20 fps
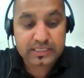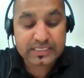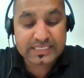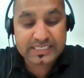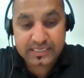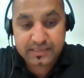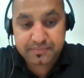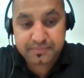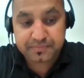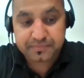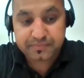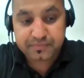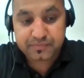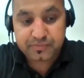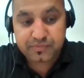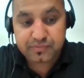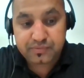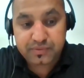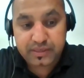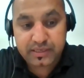team
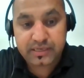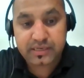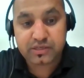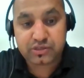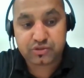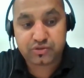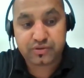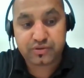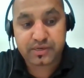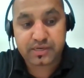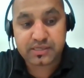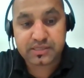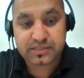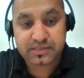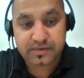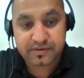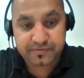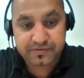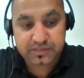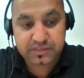in student
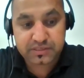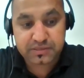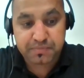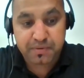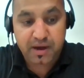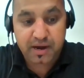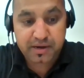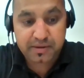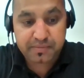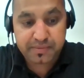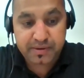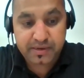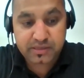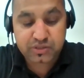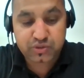service department.